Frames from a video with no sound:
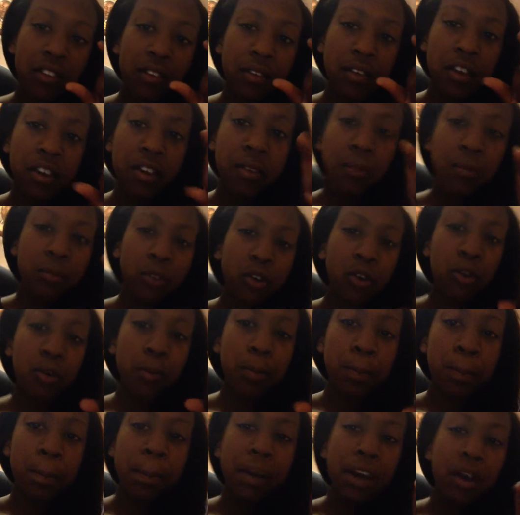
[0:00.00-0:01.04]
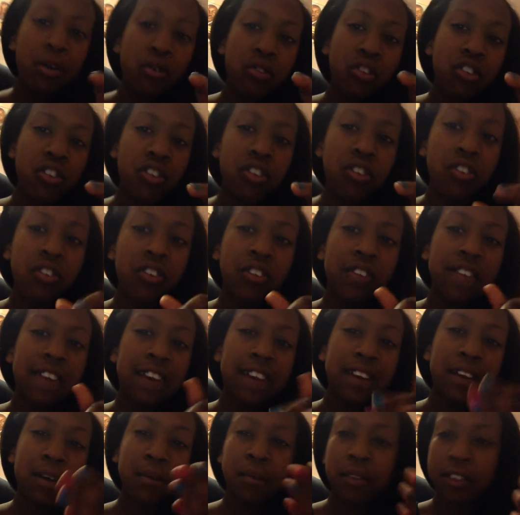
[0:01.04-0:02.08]
little pouches. They
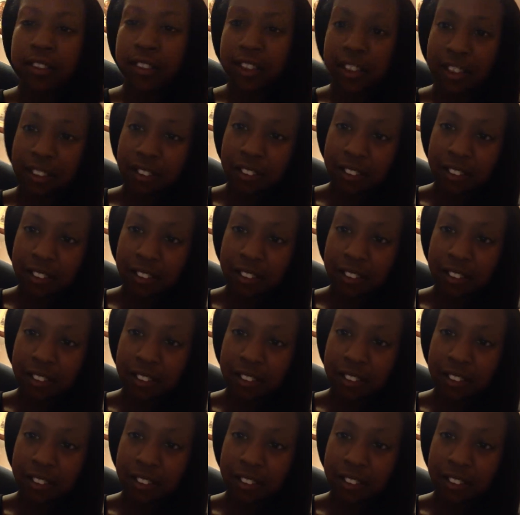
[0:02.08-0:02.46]
come in like